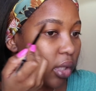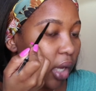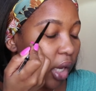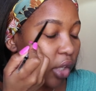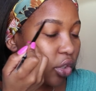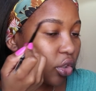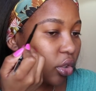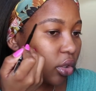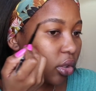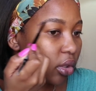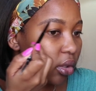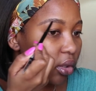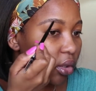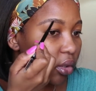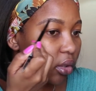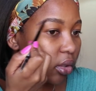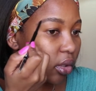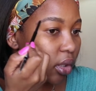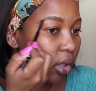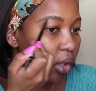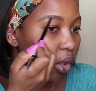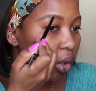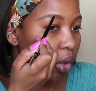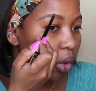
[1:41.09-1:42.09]
I just
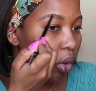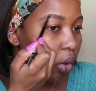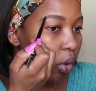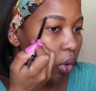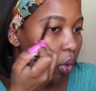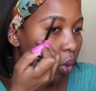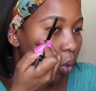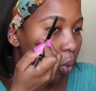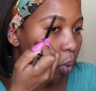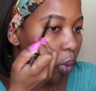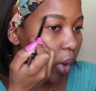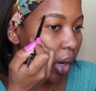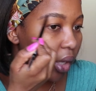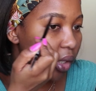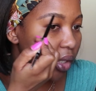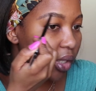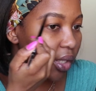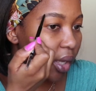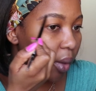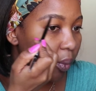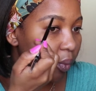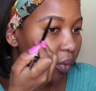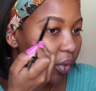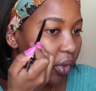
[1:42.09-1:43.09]
want
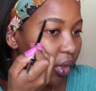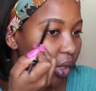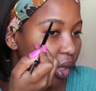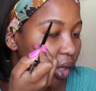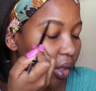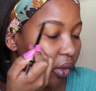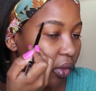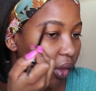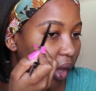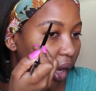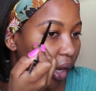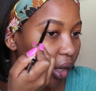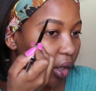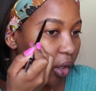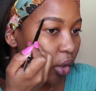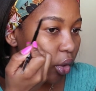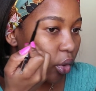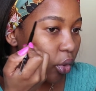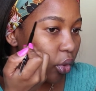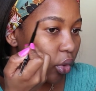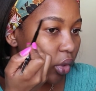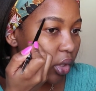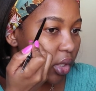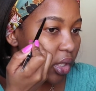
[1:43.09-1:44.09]
something that
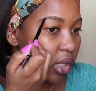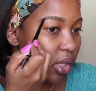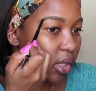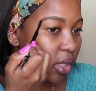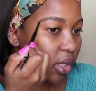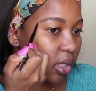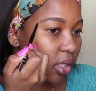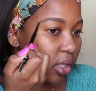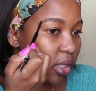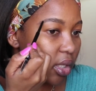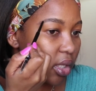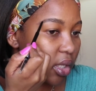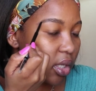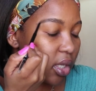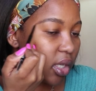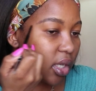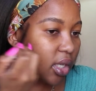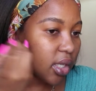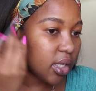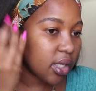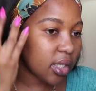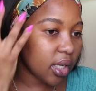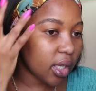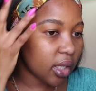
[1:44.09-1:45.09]
looks
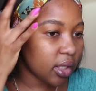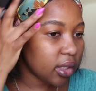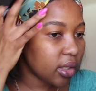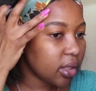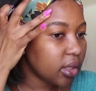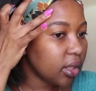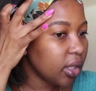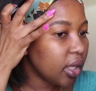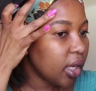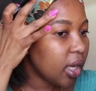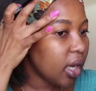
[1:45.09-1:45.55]
decent,